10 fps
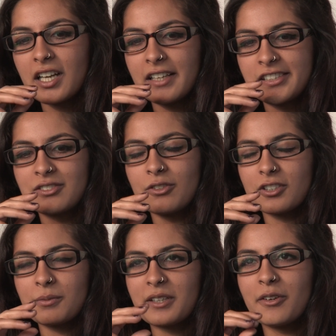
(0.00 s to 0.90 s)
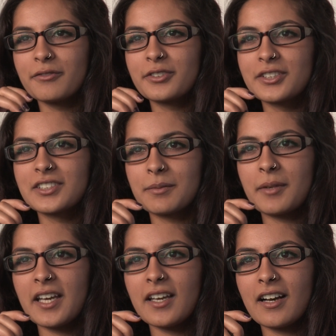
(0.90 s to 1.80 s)
It just knocked my confidence a
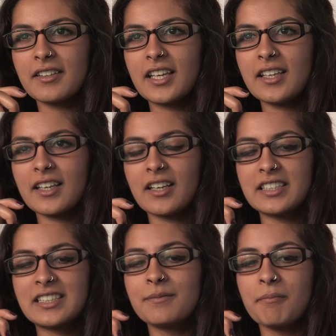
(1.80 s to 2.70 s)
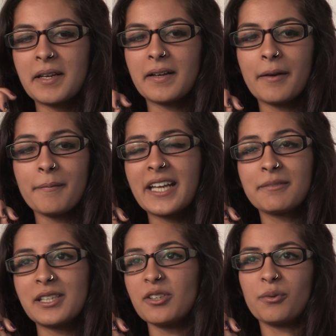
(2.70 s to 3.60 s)
bit, I think, and it
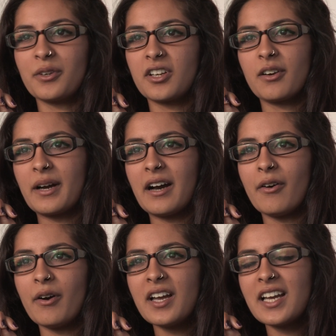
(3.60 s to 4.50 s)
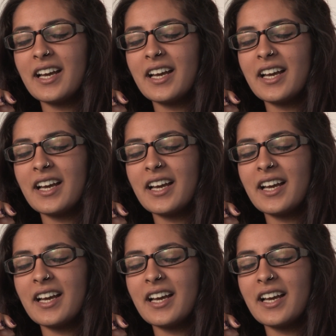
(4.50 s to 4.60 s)
made me not want to go out.